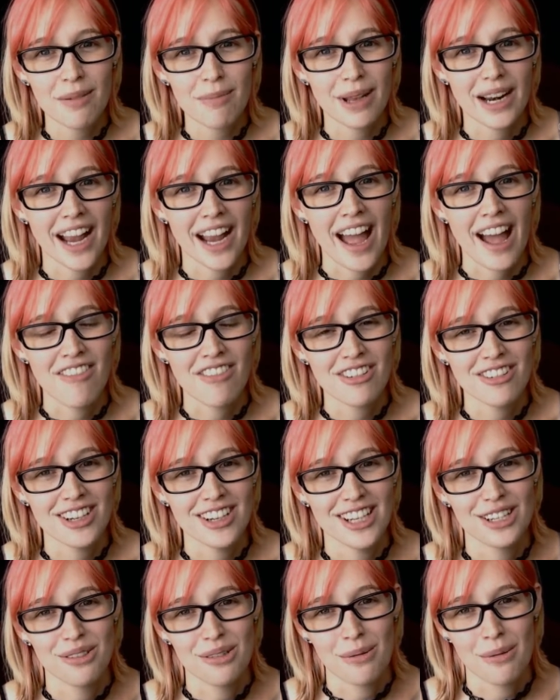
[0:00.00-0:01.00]
but I haven't run
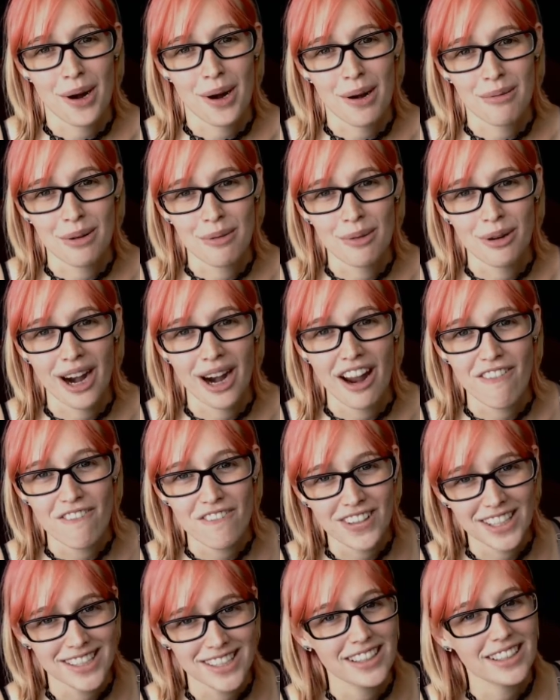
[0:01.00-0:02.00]
into a problem where I
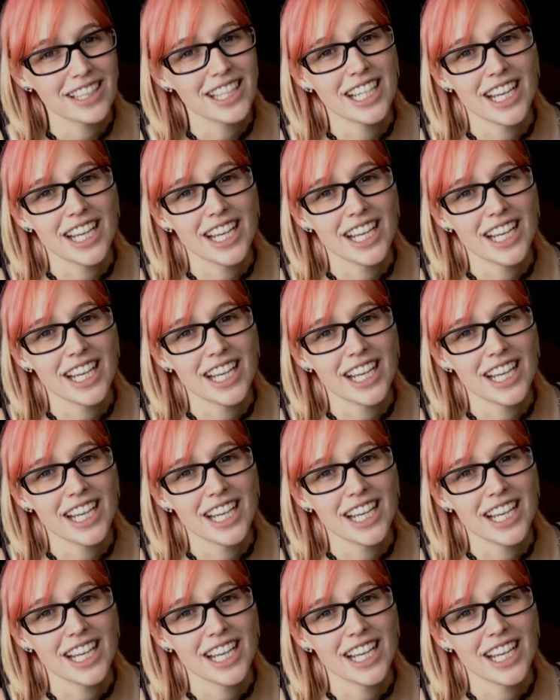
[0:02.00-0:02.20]
physically